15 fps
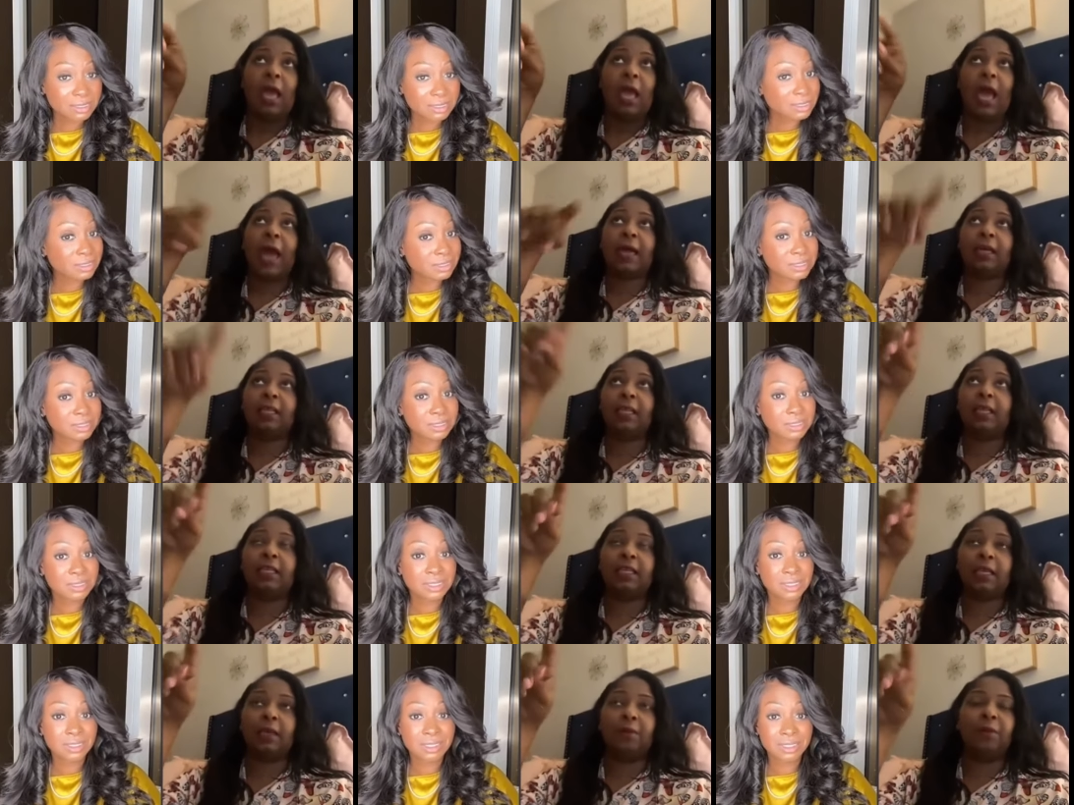Speaker 1: I
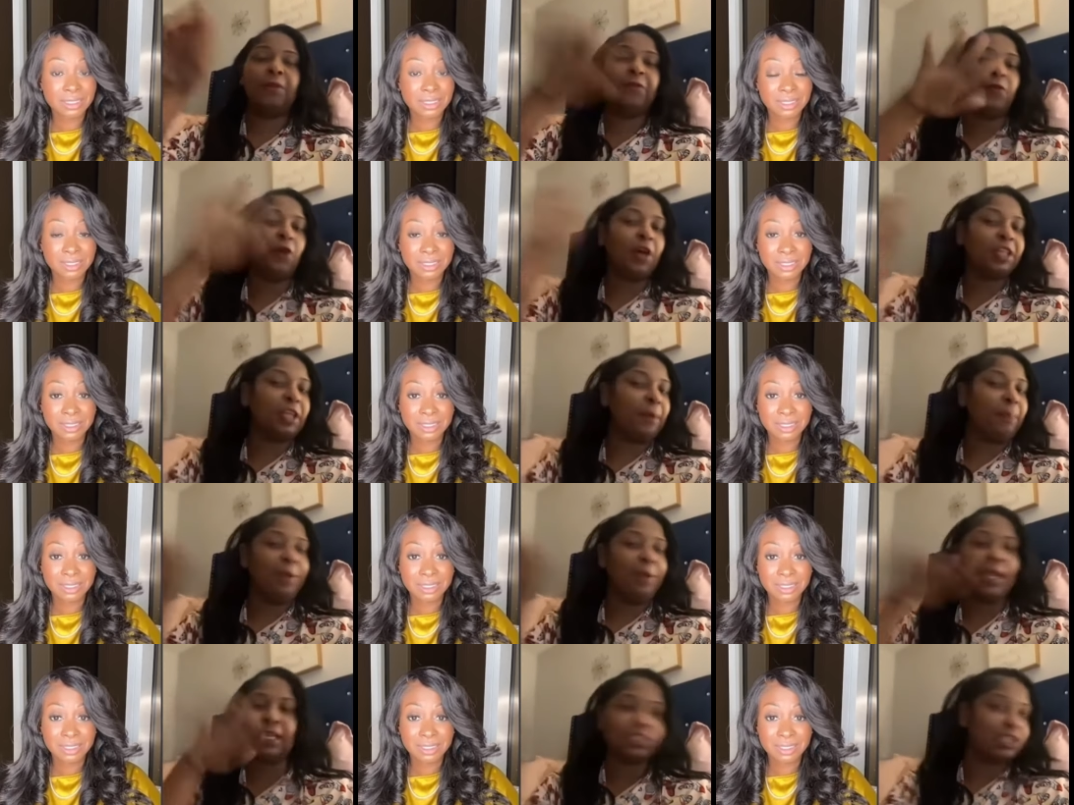clicked it. Before the
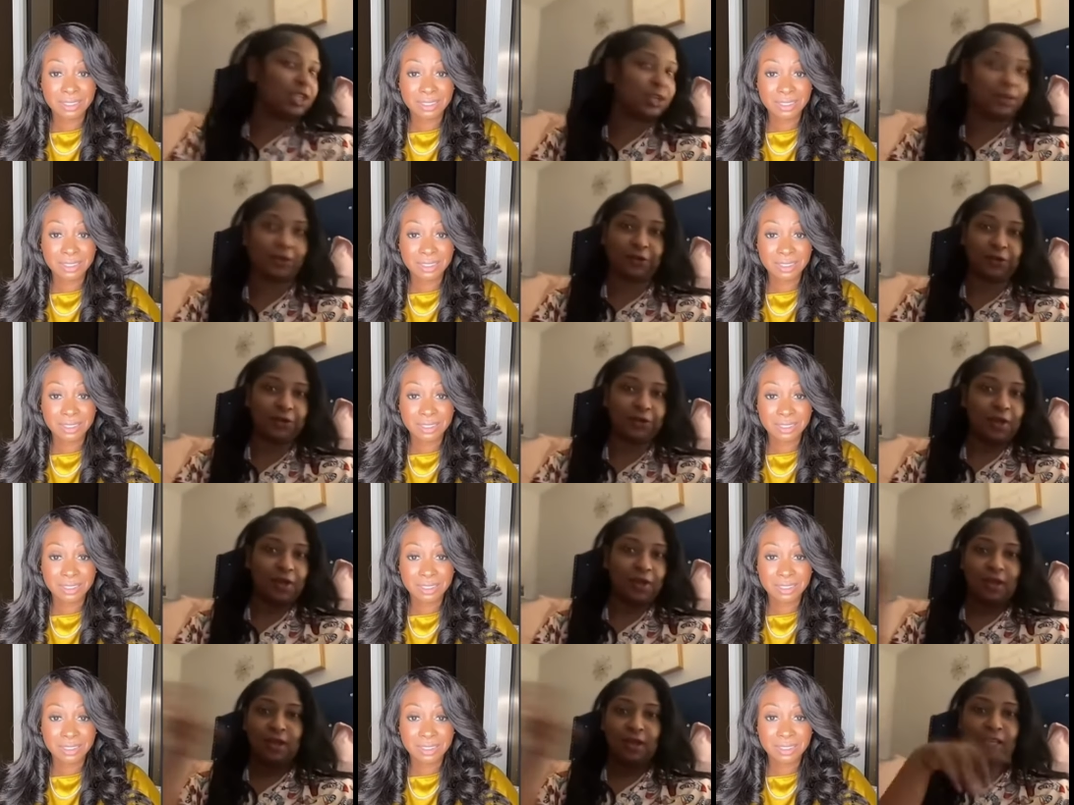picture
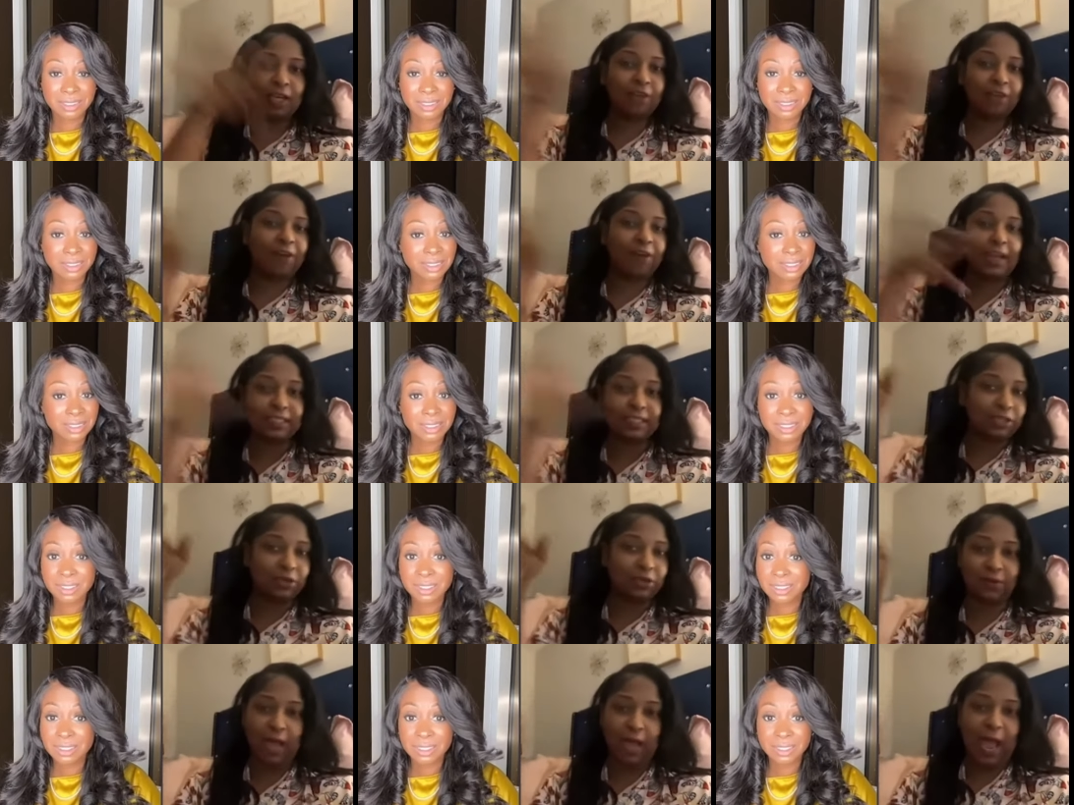could
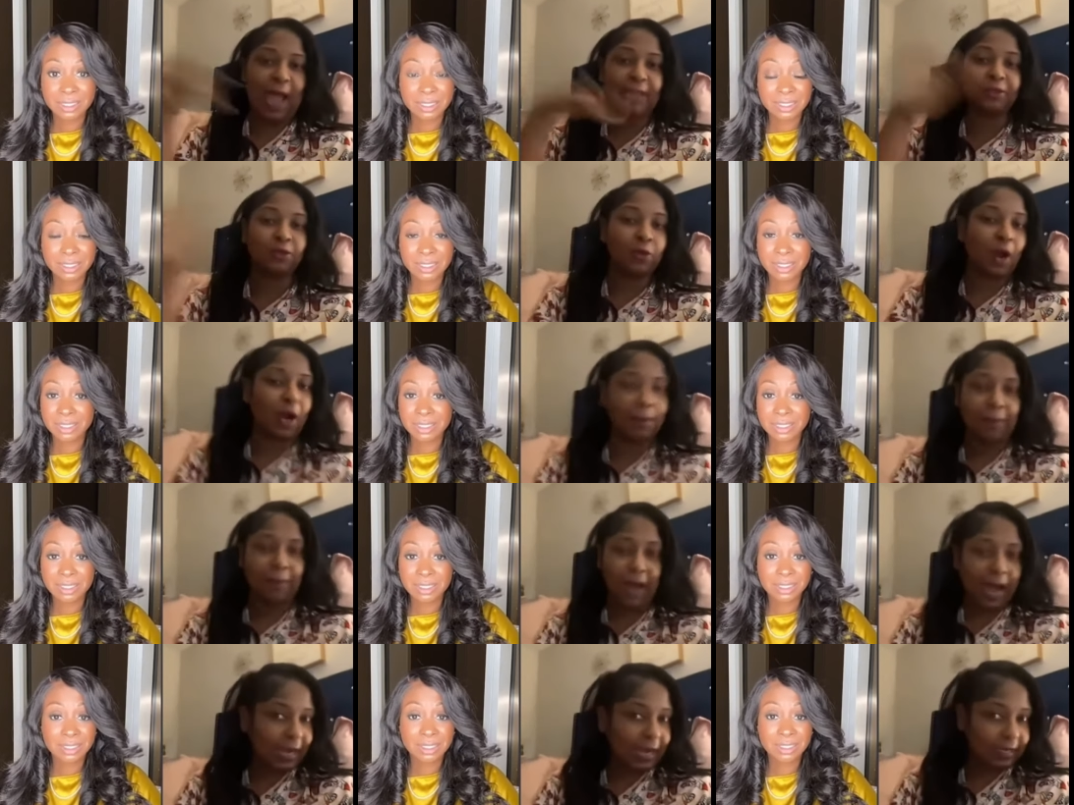resolute, I knew her
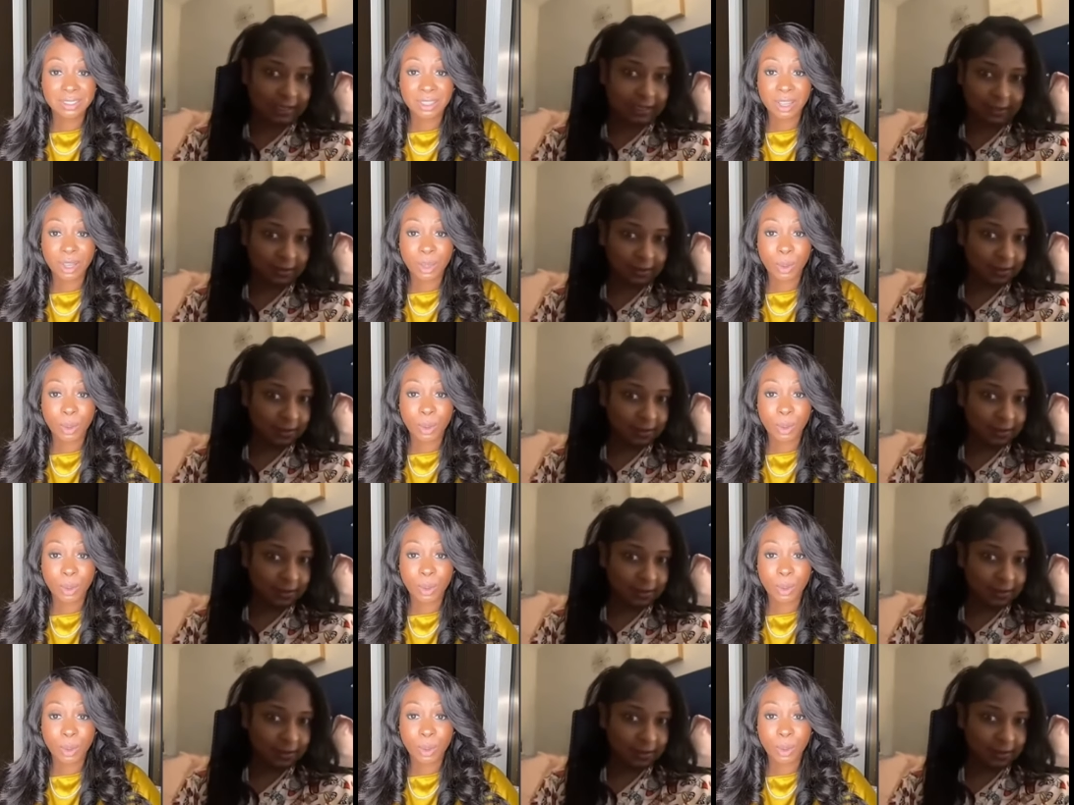body.